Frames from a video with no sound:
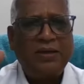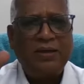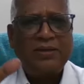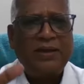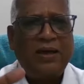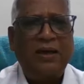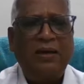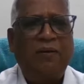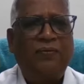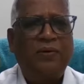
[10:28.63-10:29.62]

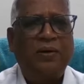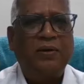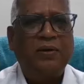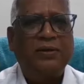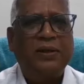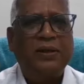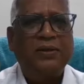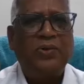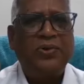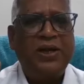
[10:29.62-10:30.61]
understanding of
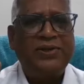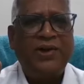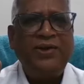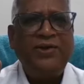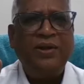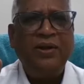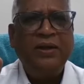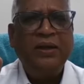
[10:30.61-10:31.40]
the social change.